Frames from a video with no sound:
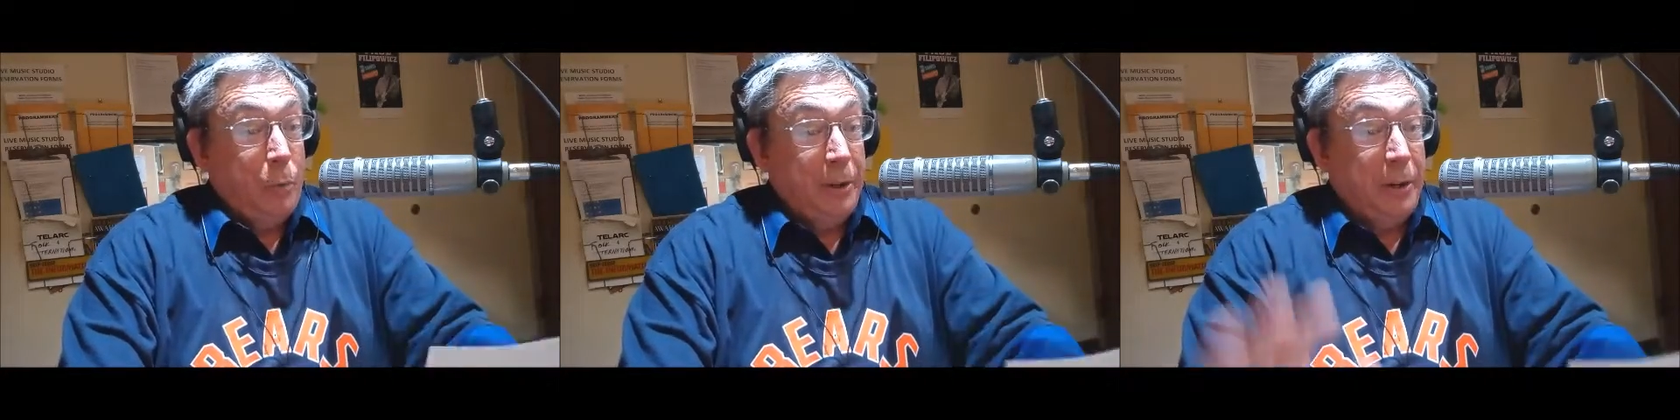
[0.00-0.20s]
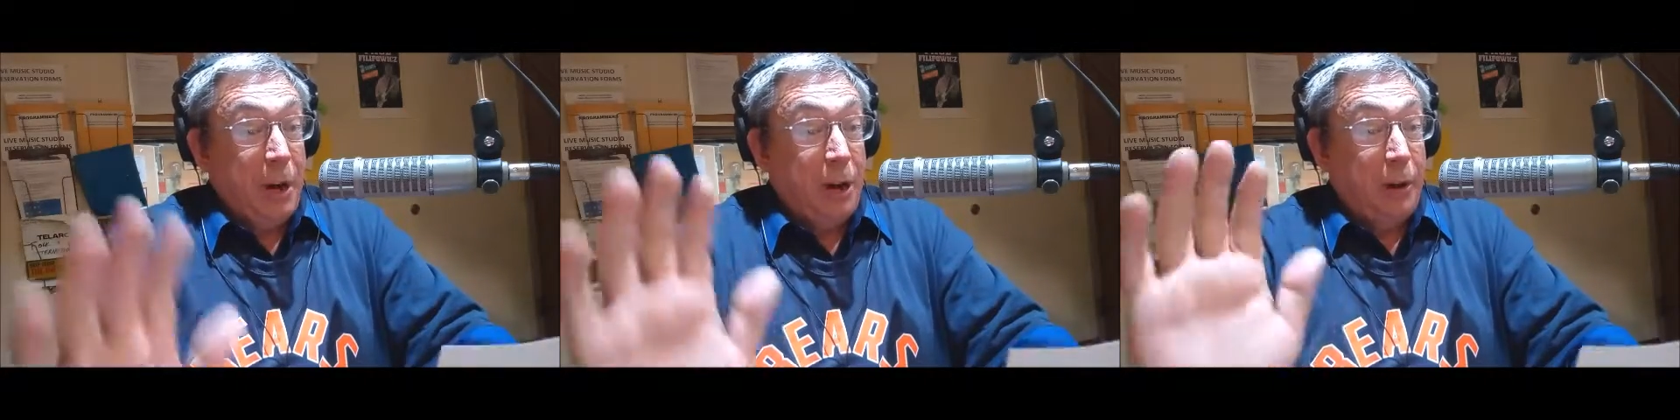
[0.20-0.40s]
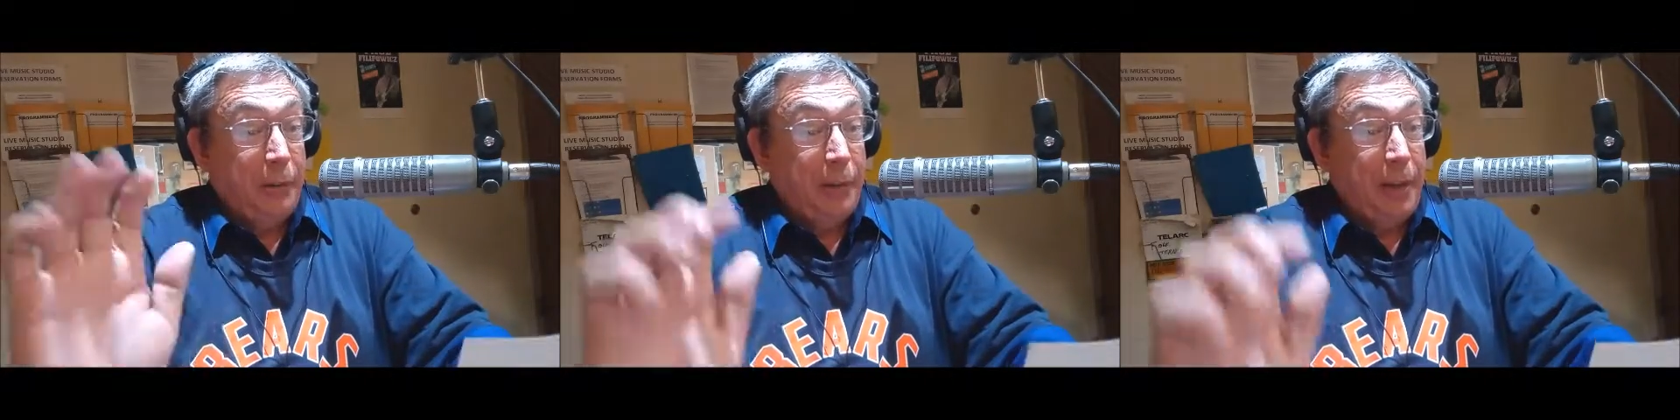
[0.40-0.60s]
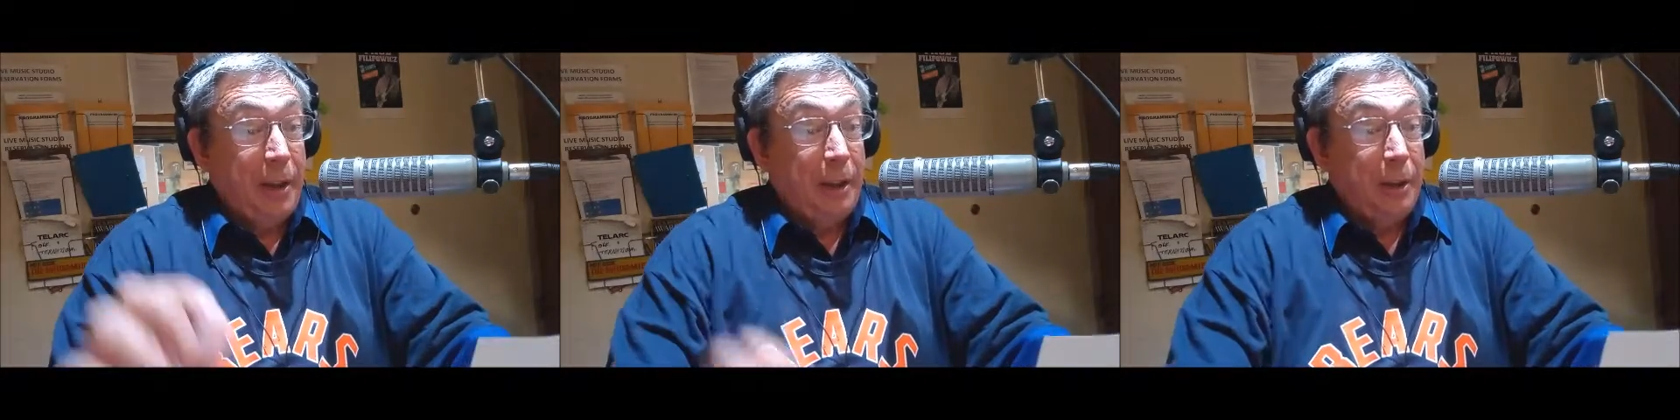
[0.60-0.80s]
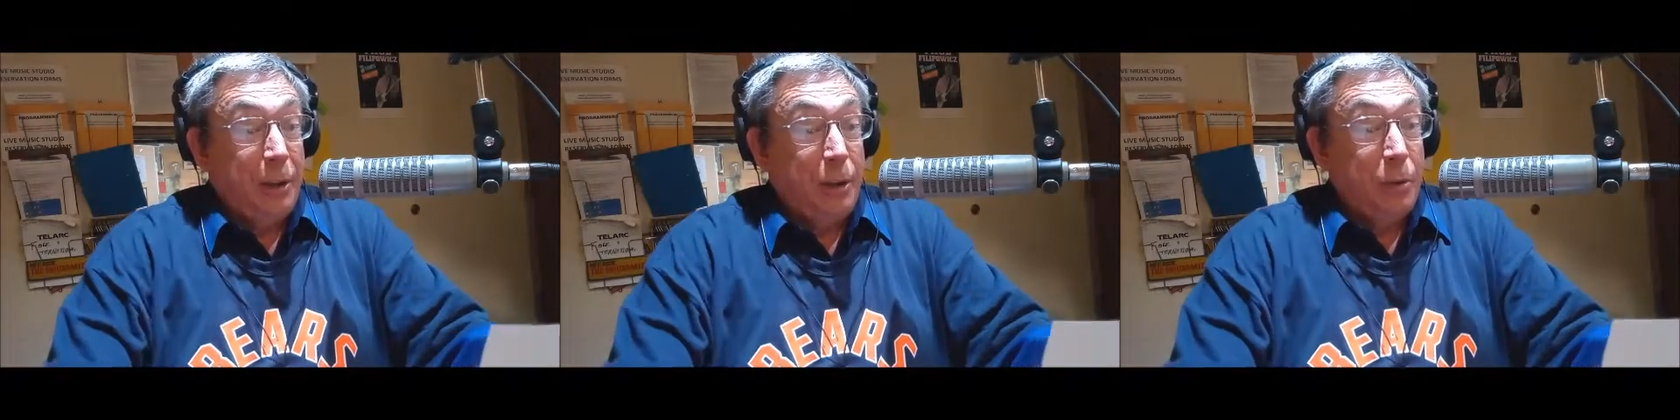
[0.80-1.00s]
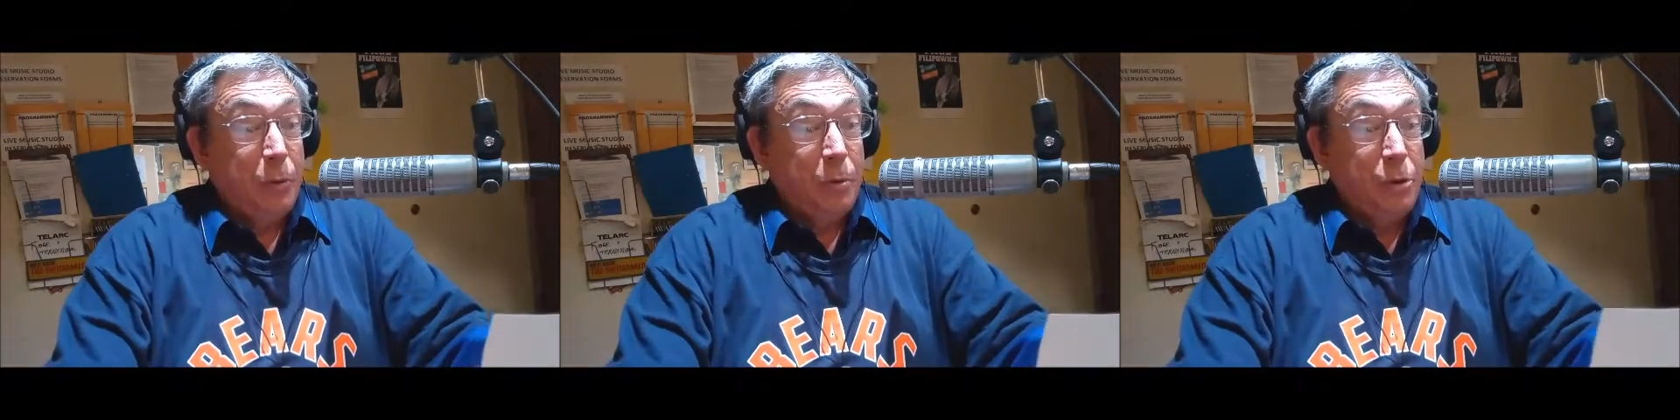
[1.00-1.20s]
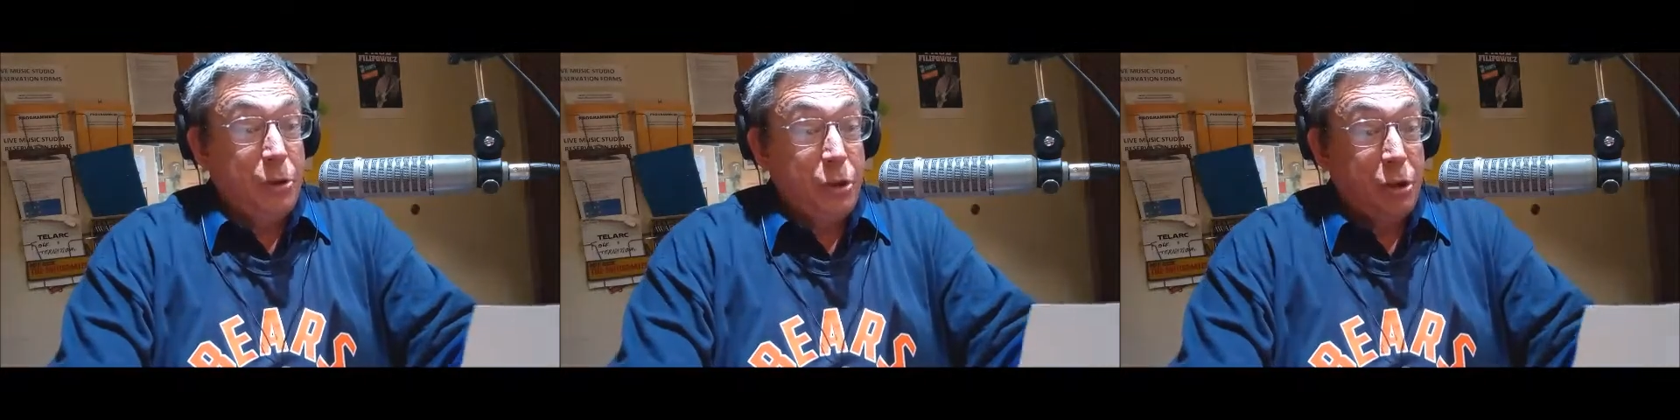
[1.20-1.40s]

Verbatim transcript: Regarding that alert was